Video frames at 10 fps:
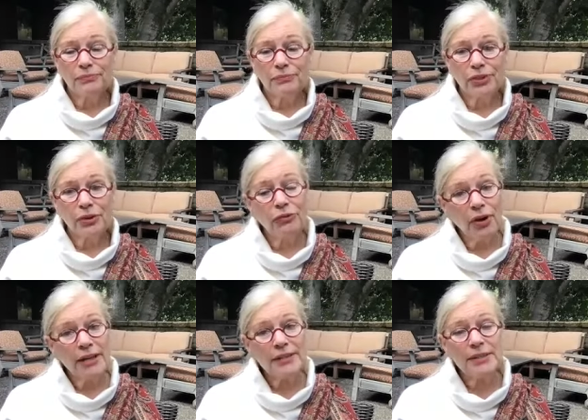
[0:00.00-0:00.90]
so for
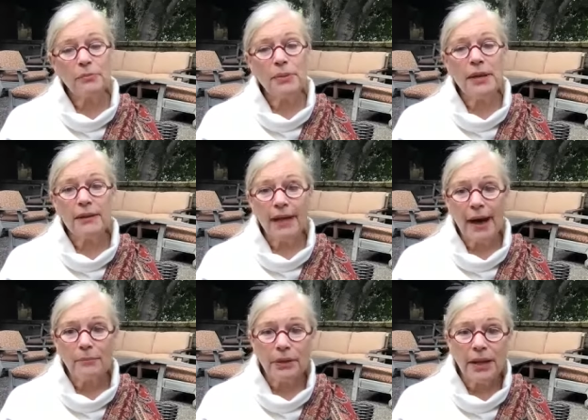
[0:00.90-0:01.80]
us to be in
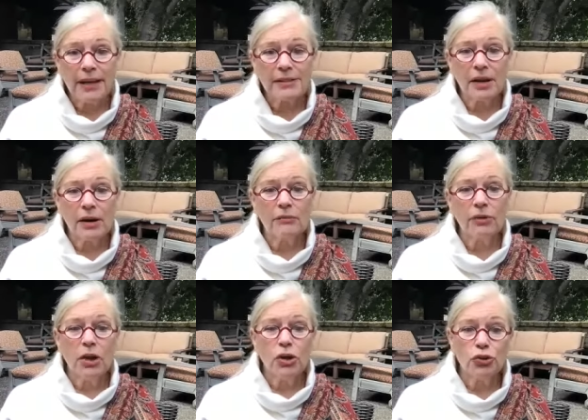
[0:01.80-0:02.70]
that place of
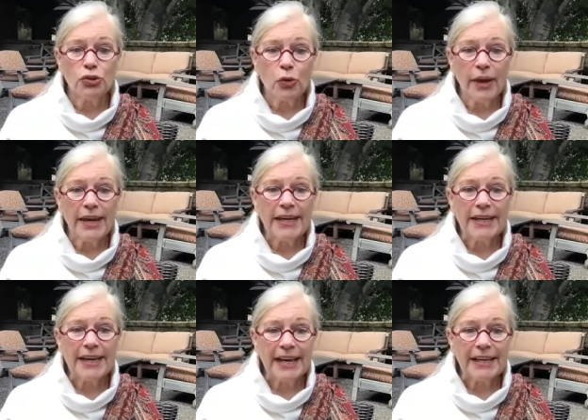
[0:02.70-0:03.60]
joy and
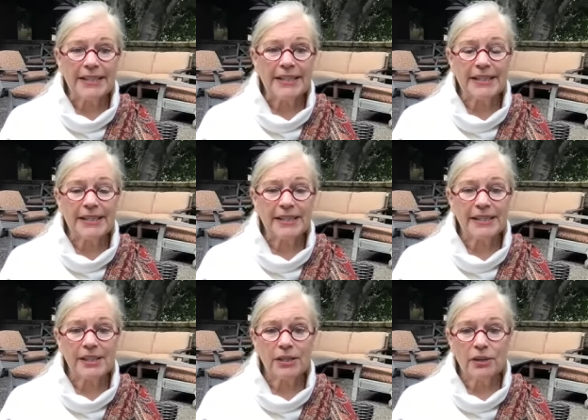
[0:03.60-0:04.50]

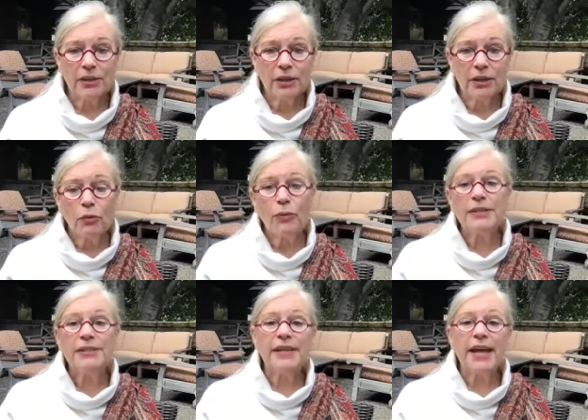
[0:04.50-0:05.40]
connectedness we
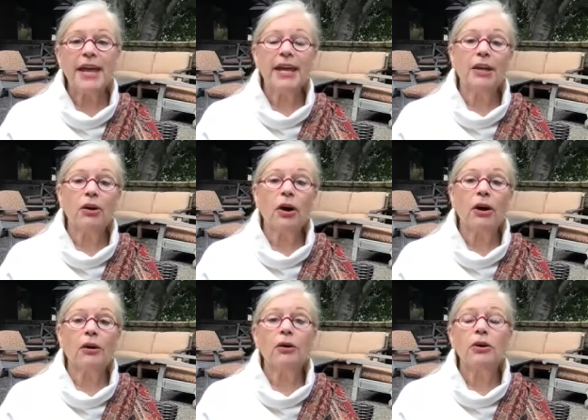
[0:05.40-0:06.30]
stay in
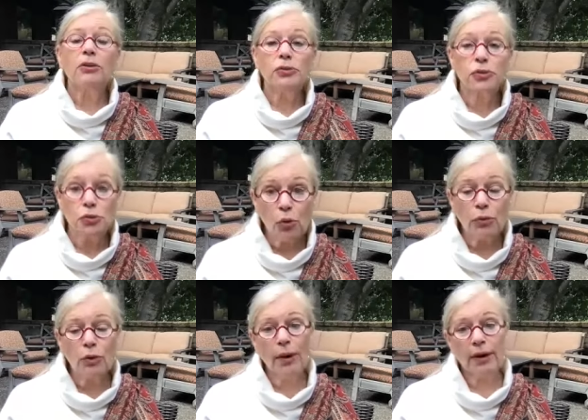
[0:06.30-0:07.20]
our
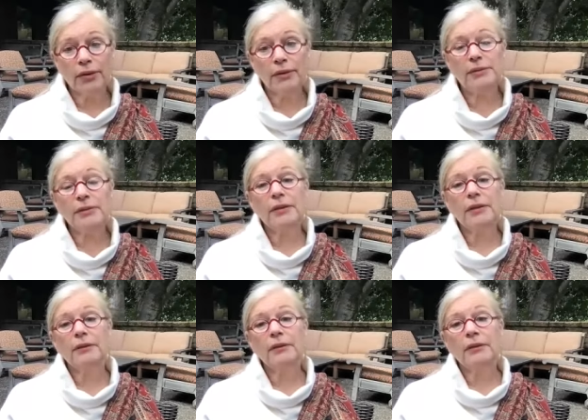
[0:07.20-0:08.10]
soul awareness
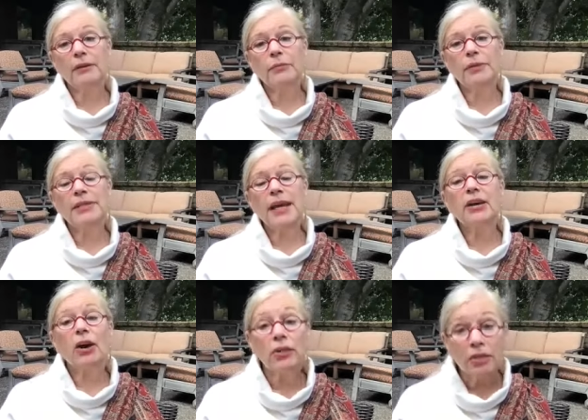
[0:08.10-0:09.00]
we stay
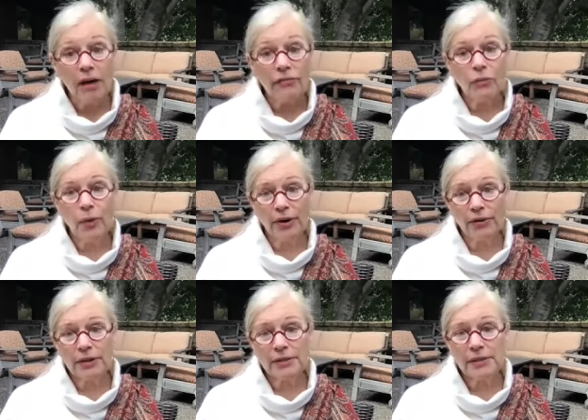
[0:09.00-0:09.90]
in our love
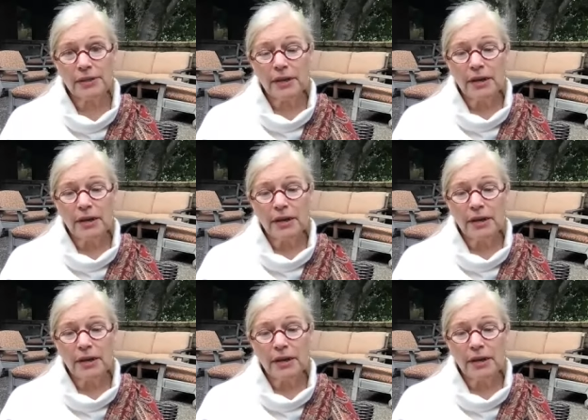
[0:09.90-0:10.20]
awareness